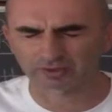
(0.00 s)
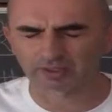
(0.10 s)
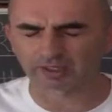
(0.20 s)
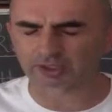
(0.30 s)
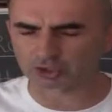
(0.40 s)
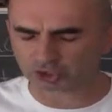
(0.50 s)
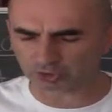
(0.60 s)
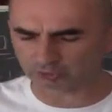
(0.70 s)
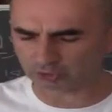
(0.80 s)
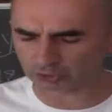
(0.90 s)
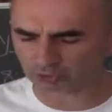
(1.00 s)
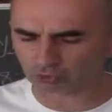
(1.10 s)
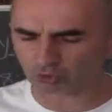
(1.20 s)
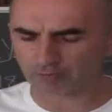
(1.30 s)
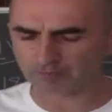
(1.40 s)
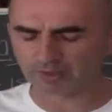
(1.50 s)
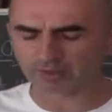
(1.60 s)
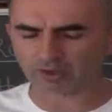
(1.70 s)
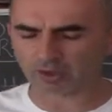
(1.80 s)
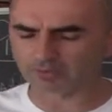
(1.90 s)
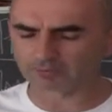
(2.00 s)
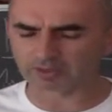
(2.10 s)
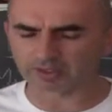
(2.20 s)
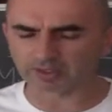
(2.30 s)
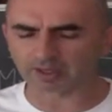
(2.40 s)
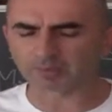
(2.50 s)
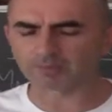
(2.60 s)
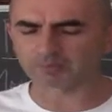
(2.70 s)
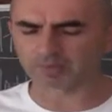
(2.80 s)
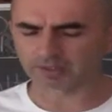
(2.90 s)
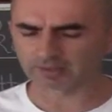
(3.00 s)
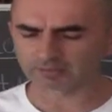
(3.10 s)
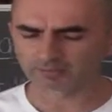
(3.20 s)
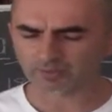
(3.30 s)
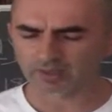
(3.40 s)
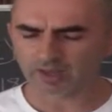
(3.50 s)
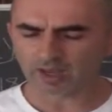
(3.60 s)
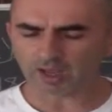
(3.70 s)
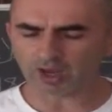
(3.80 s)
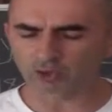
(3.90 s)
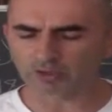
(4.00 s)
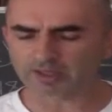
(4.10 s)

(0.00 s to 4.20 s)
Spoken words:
it shall not come near me. Only